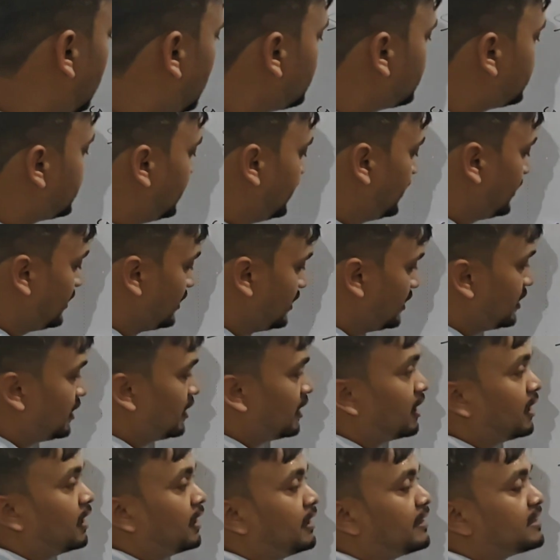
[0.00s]
Now see,
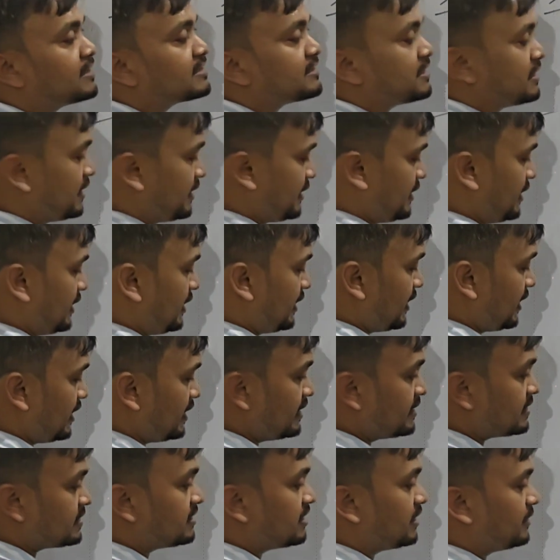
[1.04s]
this
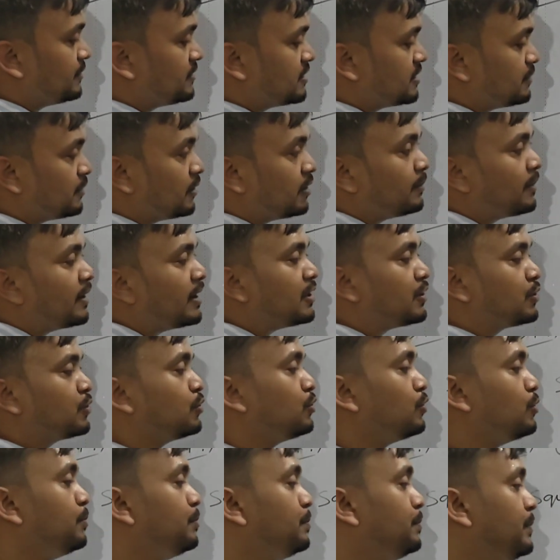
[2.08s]
A is divisible by
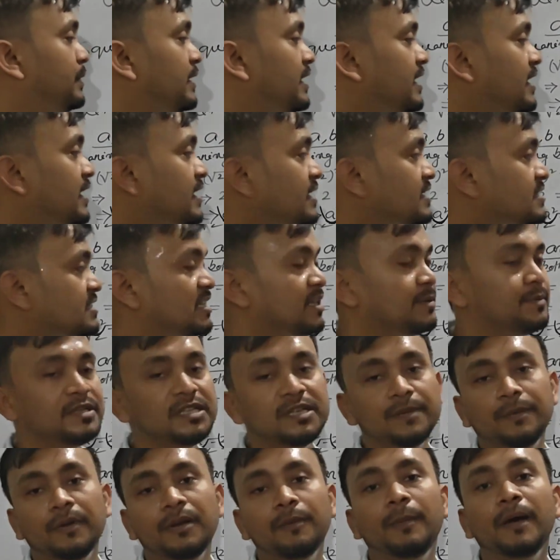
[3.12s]
2, B is
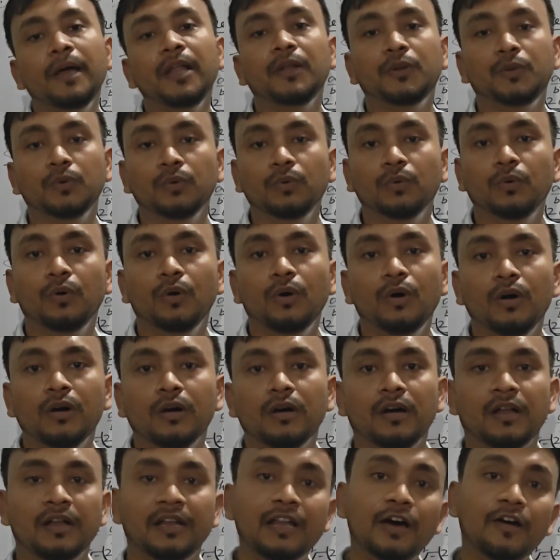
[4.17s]
divisible by 2.
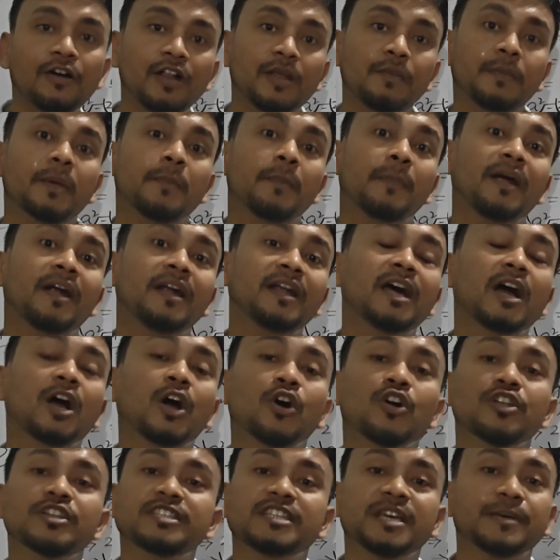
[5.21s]
Now remember the
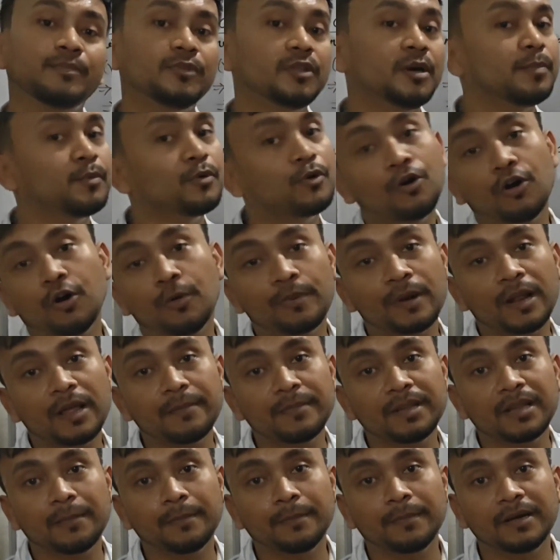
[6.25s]
concept of
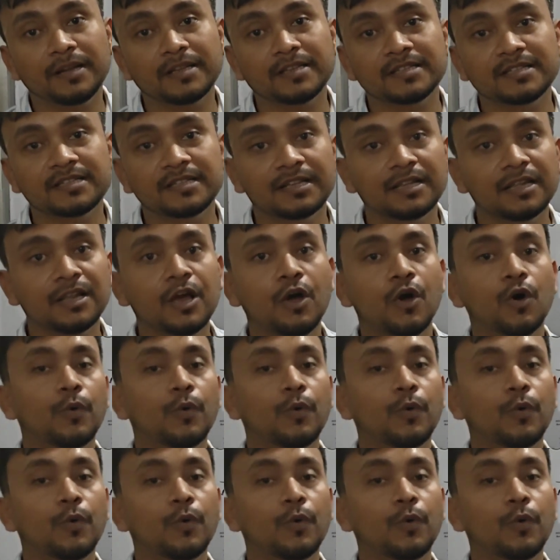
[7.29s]
co-prime numbers.